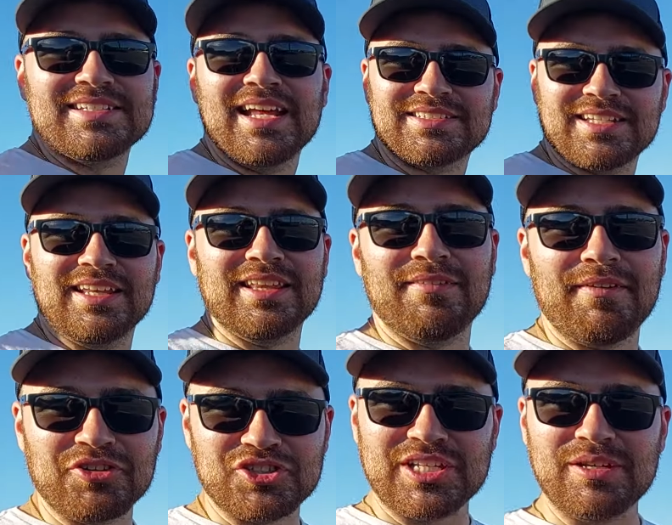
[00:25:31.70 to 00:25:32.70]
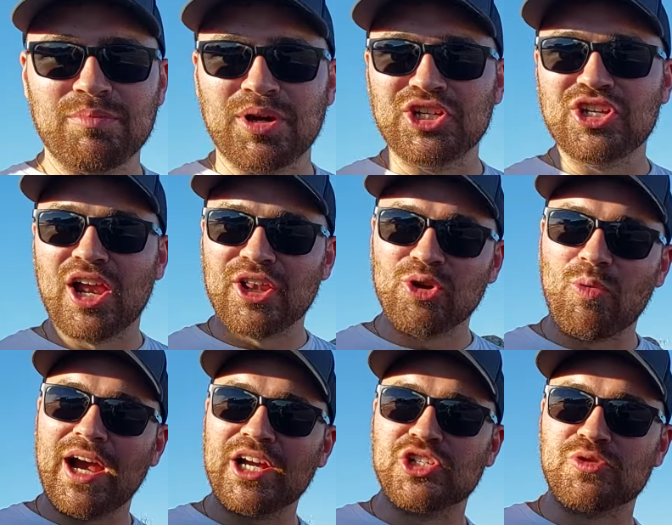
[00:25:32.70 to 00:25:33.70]
nests in it than I've ever seen, but none of the
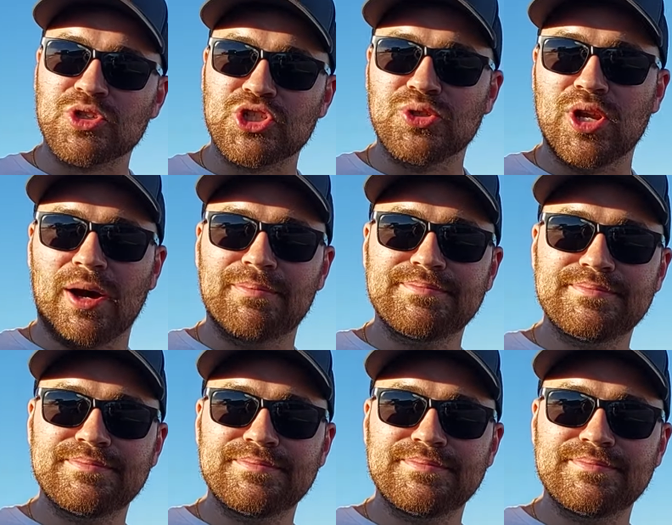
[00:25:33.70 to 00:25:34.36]
wires were chewed up.